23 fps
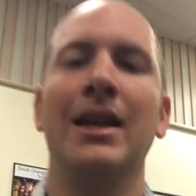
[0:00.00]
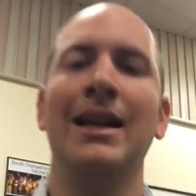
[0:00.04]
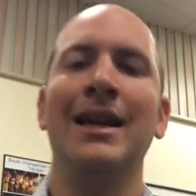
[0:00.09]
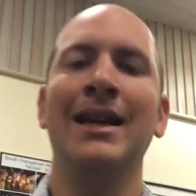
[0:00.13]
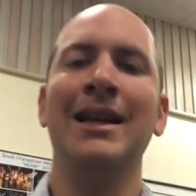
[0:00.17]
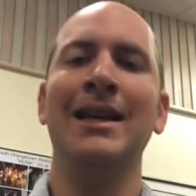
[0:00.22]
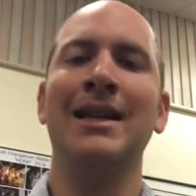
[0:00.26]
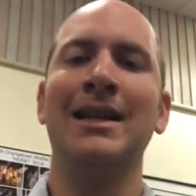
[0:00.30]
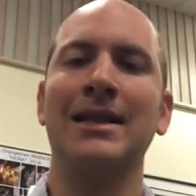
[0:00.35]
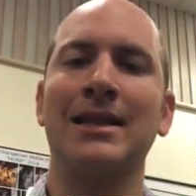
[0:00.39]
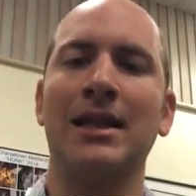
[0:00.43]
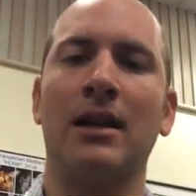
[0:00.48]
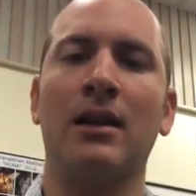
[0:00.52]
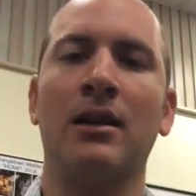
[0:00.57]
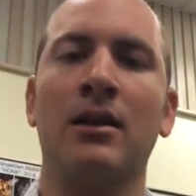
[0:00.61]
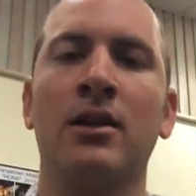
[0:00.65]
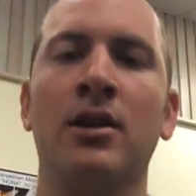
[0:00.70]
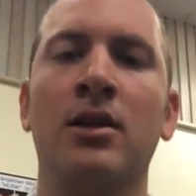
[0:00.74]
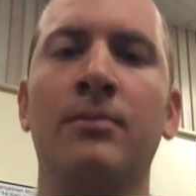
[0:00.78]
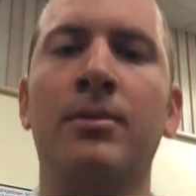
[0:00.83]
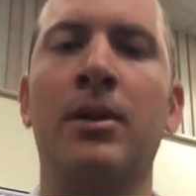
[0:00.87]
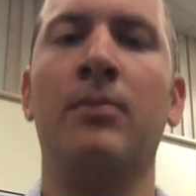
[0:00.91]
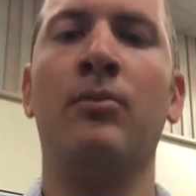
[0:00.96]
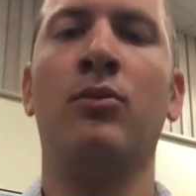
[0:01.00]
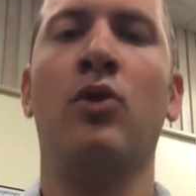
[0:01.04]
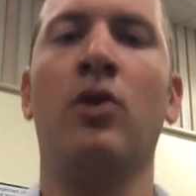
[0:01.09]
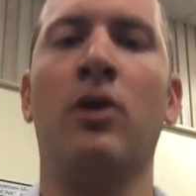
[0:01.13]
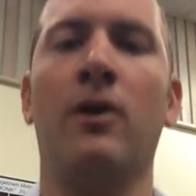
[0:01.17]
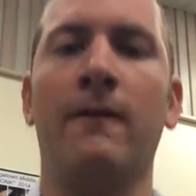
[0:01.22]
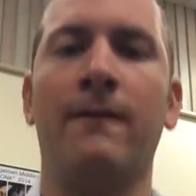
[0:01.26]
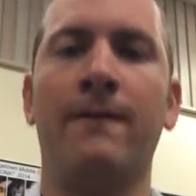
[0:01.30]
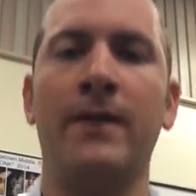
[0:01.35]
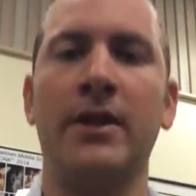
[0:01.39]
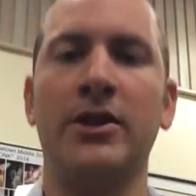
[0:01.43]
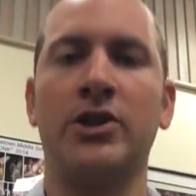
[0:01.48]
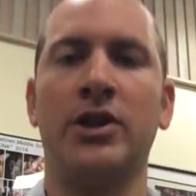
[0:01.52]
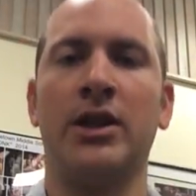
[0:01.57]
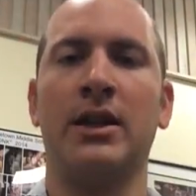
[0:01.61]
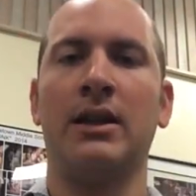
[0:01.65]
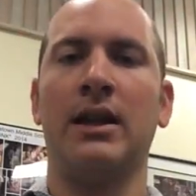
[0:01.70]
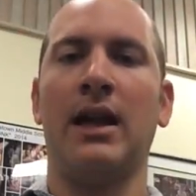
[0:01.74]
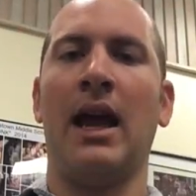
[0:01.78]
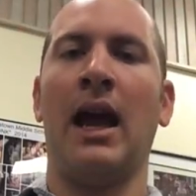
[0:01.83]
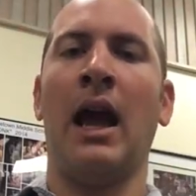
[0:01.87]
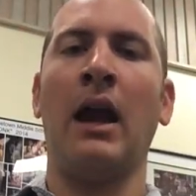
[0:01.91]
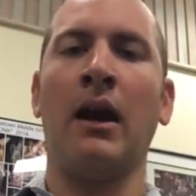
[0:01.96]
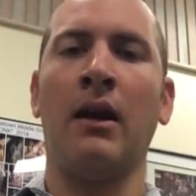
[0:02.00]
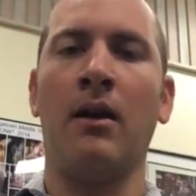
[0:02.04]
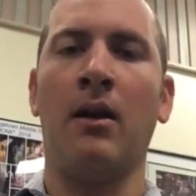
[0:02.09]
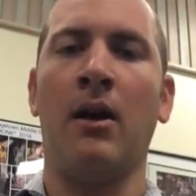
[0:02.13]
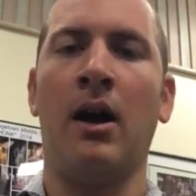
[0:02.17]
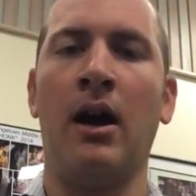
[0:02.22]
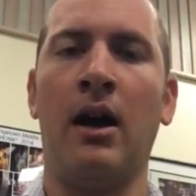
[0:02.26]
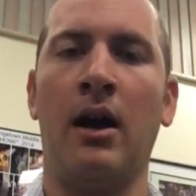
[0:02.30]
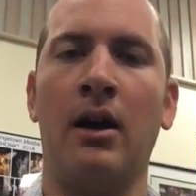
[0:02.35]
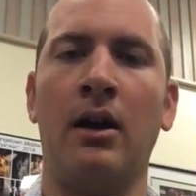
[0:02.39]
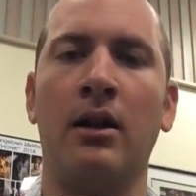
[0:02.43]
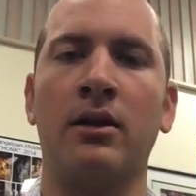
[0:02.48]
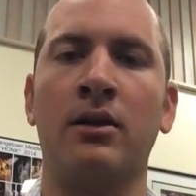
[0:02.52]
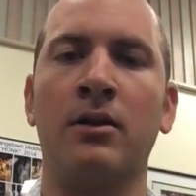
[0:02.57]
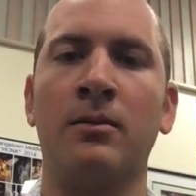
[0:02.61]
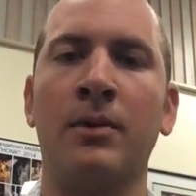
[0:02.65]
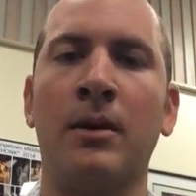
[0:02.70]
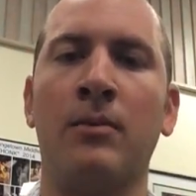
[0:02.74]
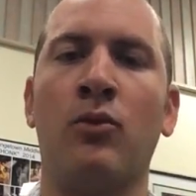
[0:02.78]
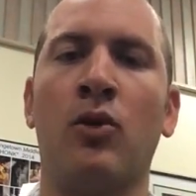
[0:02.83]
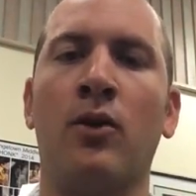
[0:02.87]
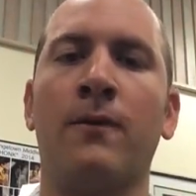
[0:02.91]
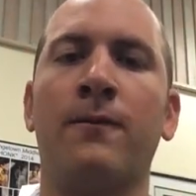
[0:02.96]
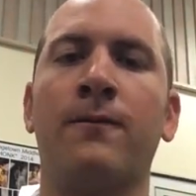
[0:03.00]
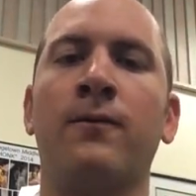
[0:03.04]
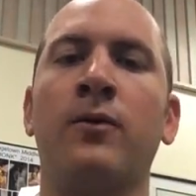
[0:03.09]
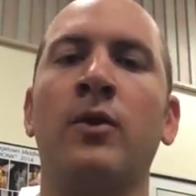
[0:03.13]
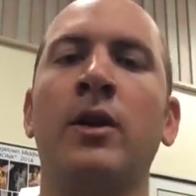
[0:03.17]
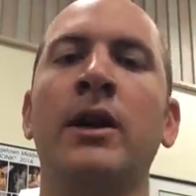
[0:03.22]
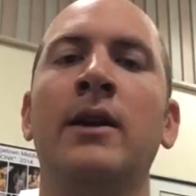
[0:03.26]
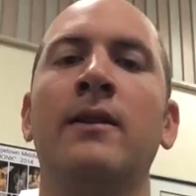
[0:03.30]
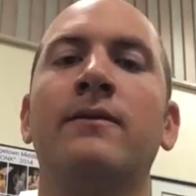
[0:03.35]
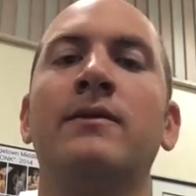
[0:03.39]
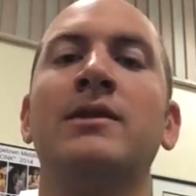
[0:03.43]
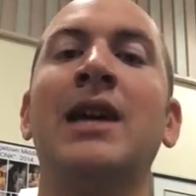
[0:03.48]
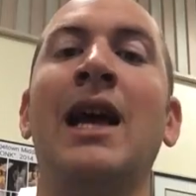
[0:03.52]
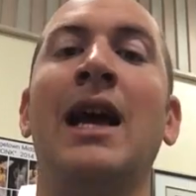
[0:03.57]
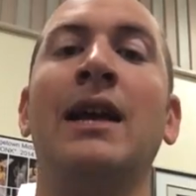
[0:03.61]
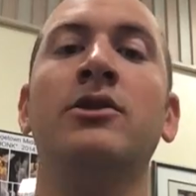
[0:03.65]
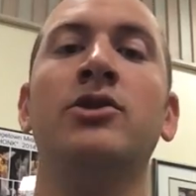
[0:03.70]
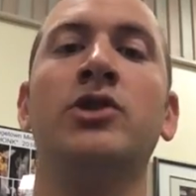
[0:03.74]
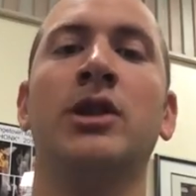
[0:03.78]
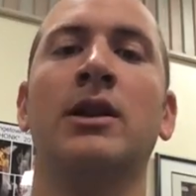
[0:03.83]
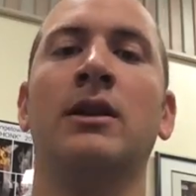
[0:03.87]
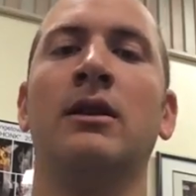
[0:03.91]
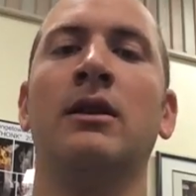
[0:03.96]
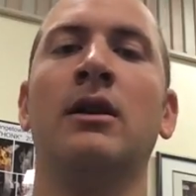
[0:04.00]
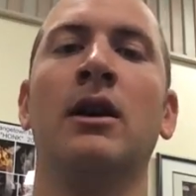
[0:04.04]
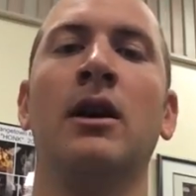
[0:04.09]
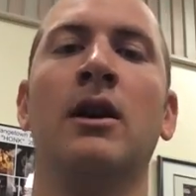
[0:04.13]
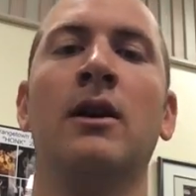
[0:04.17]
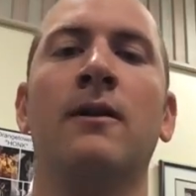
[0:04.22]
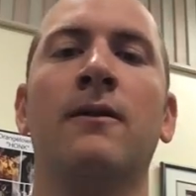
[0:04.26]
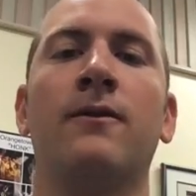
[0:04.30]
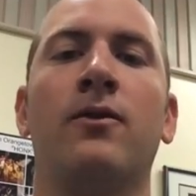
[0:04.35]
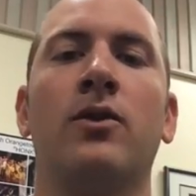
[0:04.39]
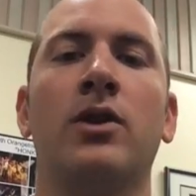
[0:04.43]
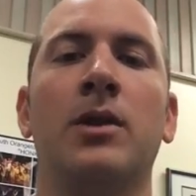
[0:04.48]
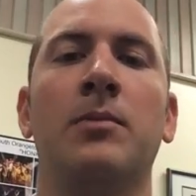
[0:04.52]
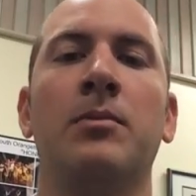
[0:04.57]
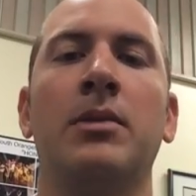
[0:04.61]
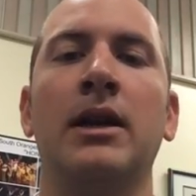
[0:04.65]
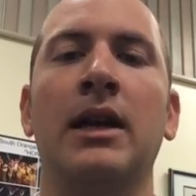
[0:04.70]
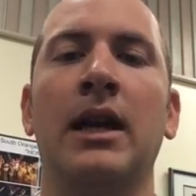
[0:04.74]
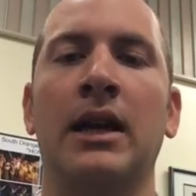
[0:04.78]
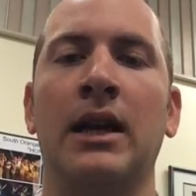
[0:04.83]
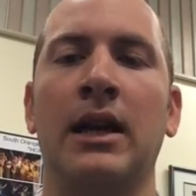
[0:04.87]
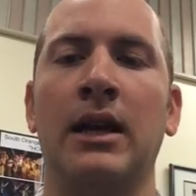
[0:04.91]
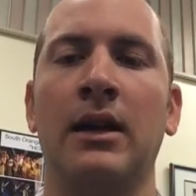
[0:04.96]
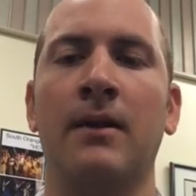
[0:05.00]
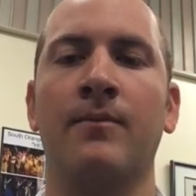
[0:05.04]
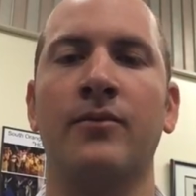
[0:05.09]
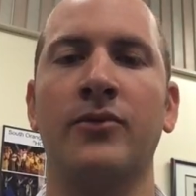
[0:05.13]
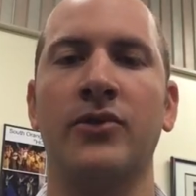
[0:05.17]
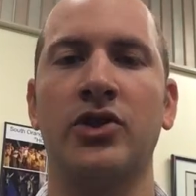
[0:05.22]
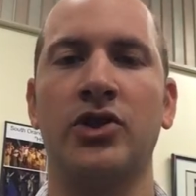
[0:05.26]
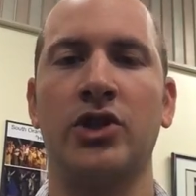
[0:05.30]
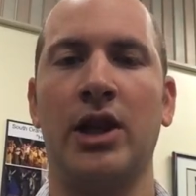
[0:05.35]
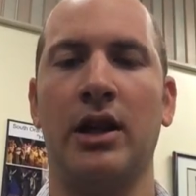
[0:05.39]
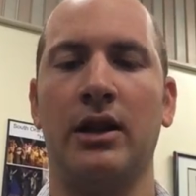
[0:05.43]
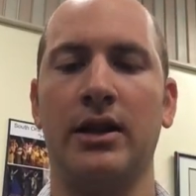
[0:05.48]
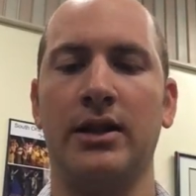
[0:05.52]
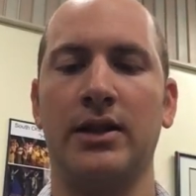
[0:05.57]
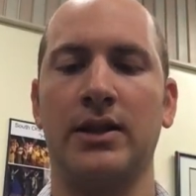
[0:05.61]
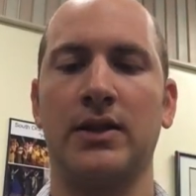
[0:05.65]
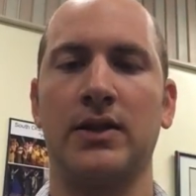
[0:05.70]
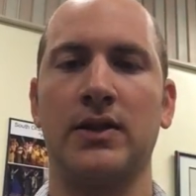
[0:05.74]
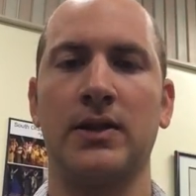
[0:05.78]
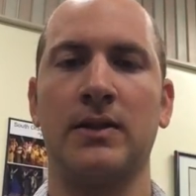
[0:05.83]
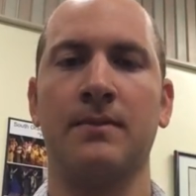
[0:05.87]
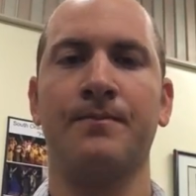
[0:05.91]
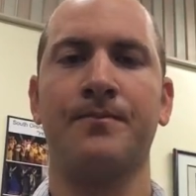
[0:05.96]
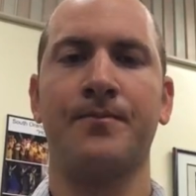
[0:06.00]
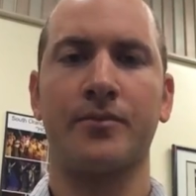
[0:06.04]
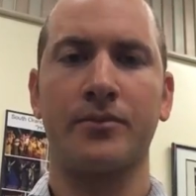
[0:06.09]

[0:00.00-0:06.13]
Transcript: is a little bit more efficient and a little bit more free of tension for the beginning cellists.